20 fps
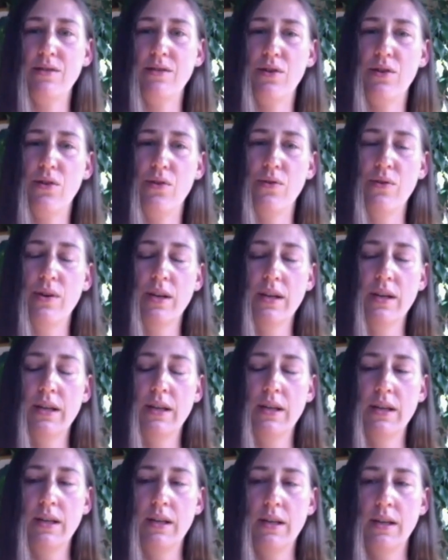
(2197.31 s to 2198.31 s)
So
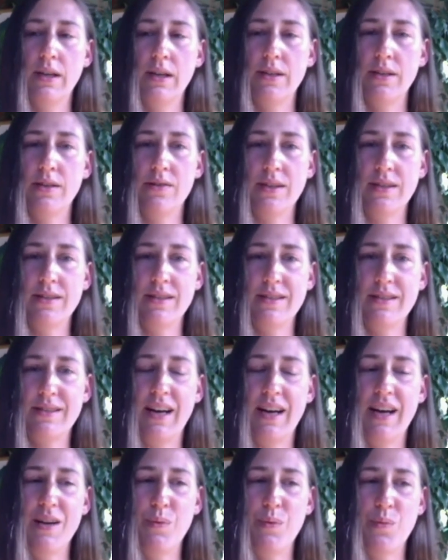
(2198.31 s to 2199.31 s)
there is a
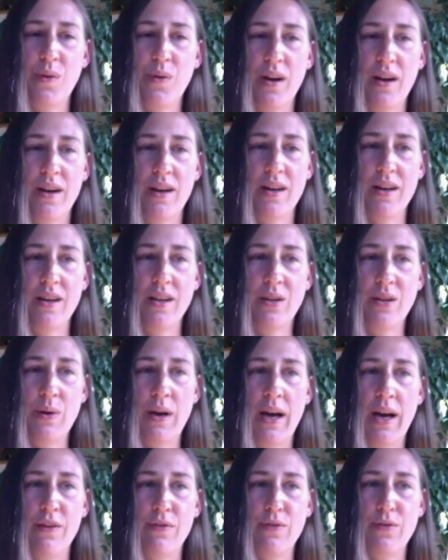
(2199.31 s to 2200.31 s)
time where you
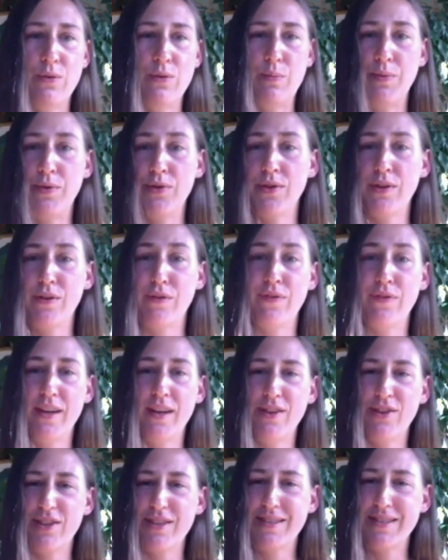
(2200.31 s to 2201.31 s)
have to purify
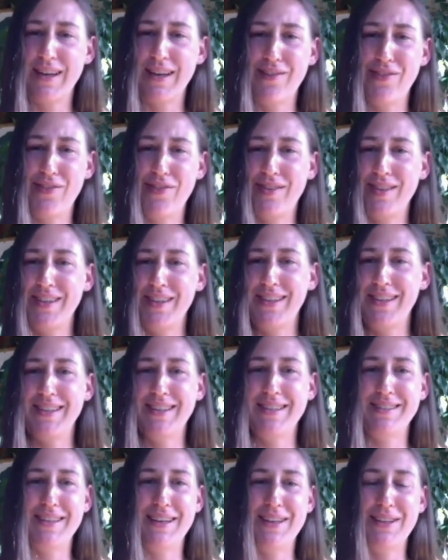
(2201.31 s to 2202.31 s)
your
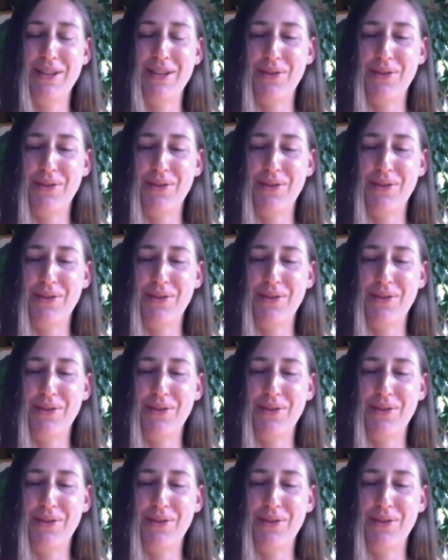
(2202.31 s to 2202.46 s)
senses and